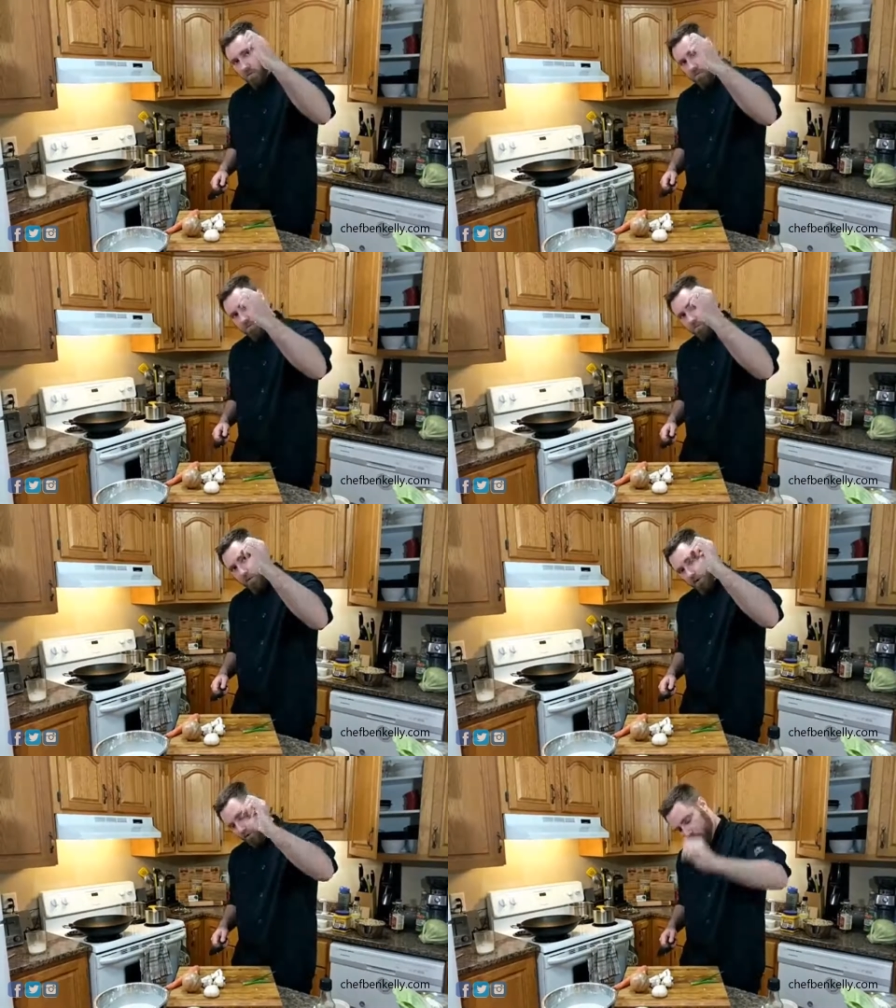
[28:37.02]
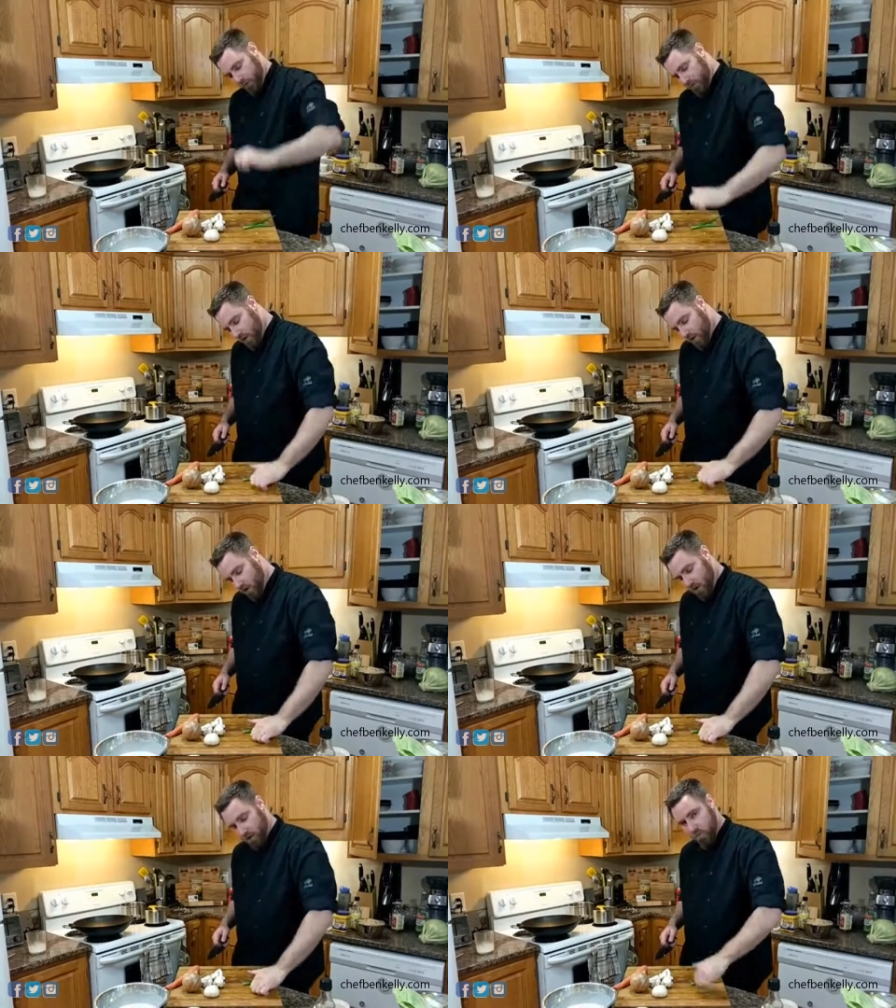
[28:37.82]
Don't put your first
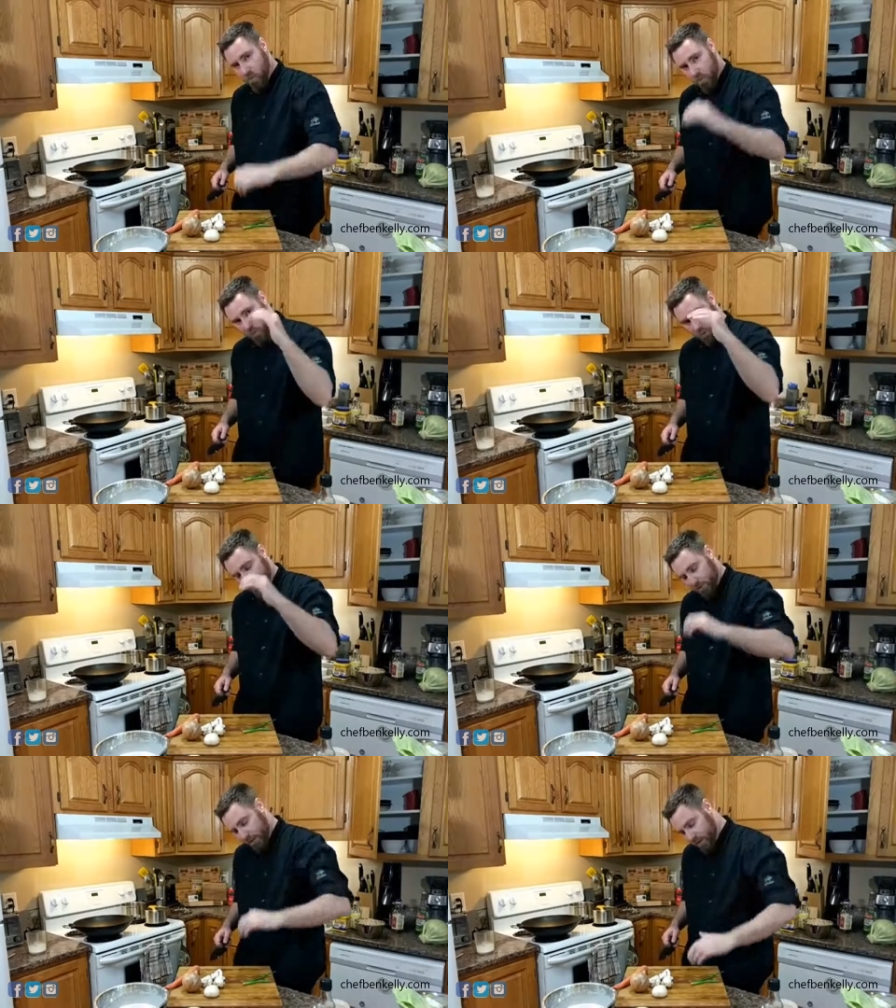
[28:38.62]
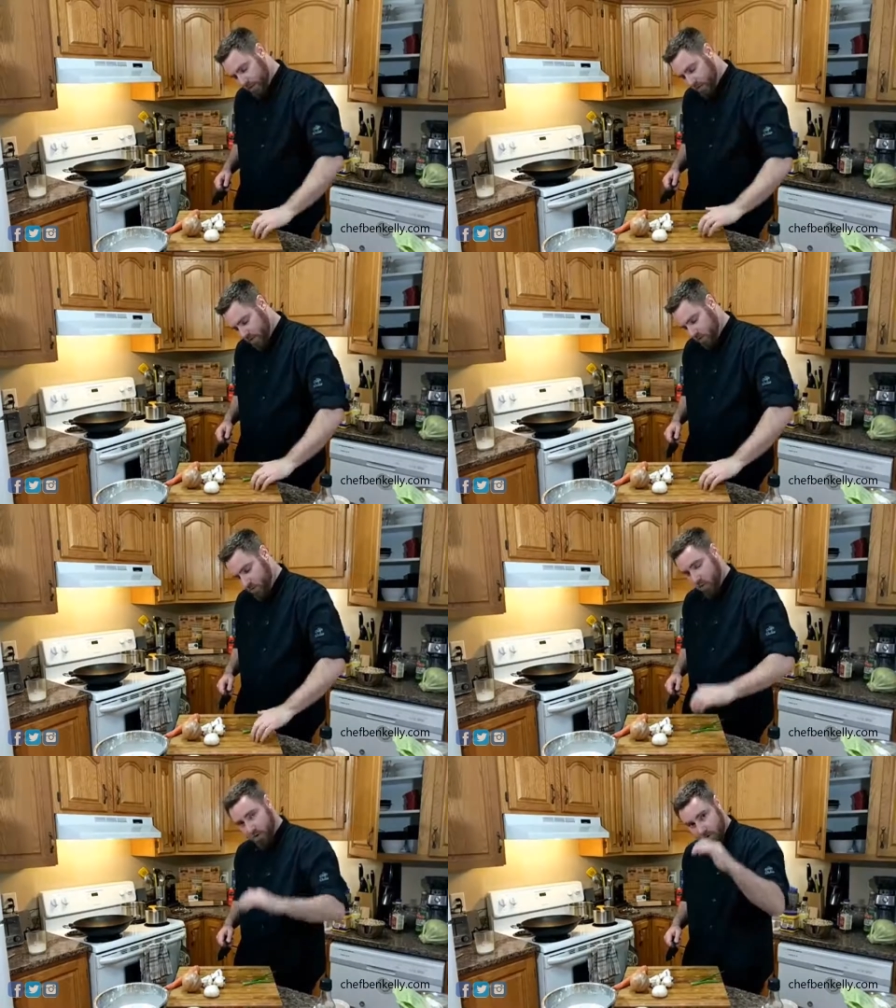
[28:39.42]
knuckle on the board. Put your fingertips on the
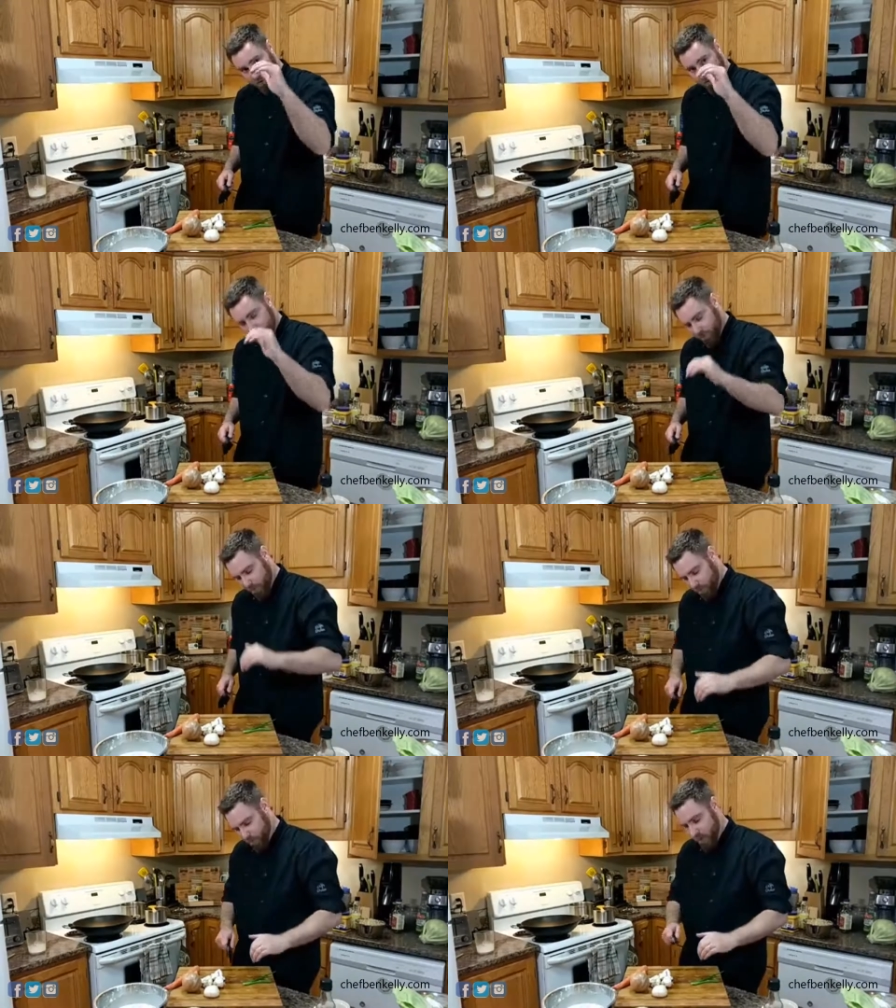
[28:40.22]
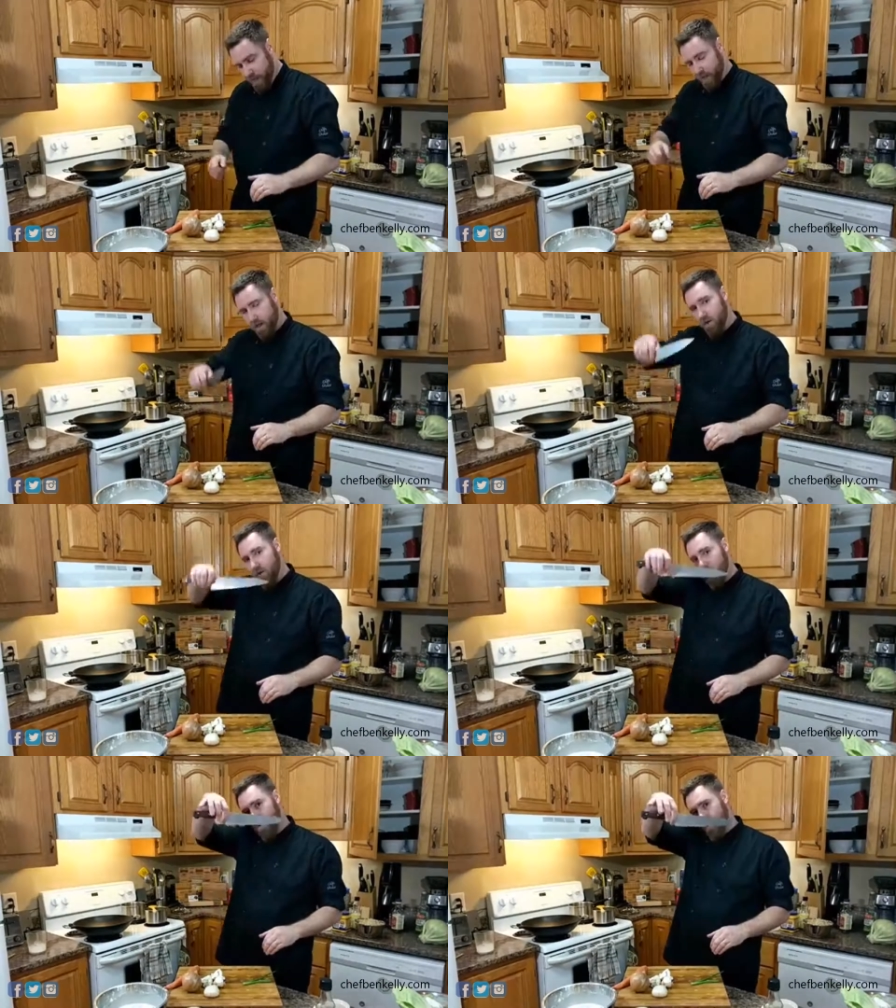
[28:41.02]
board. Curl your fingers back.